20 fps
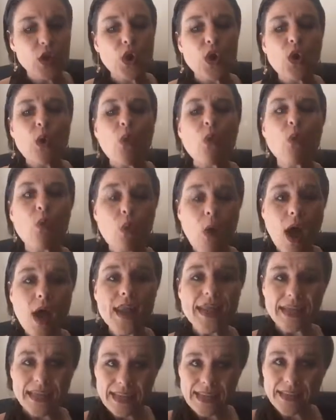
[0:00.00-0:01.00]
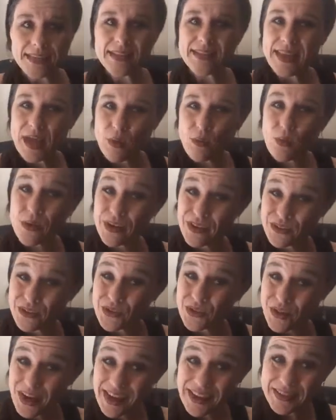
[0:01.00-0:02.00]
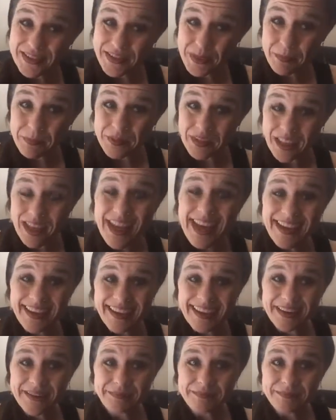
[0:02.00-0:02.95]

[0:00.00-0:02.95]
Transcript: what it is that we are trying to play.